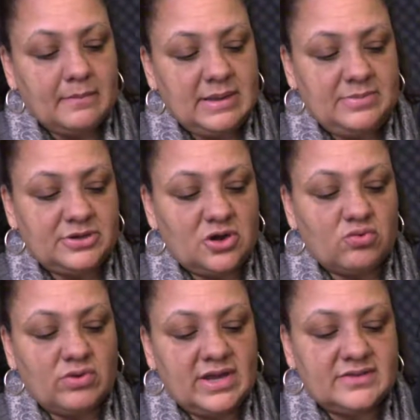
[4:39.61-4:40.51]
People don't
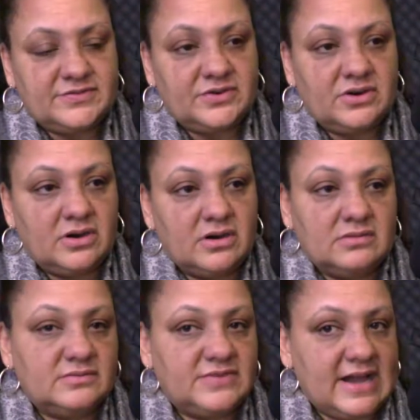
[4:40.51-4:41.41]
rent
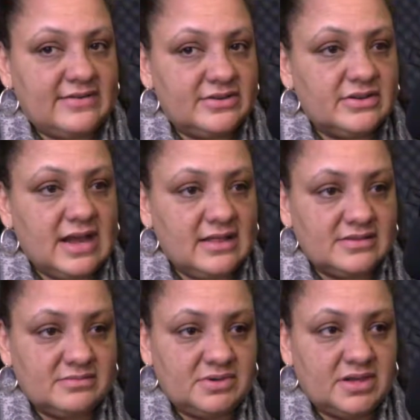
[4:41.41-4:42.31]
for
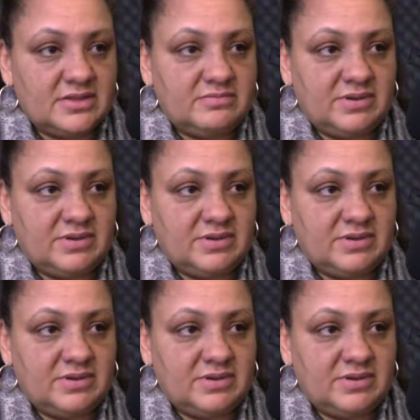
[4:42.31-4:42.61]
$500 a month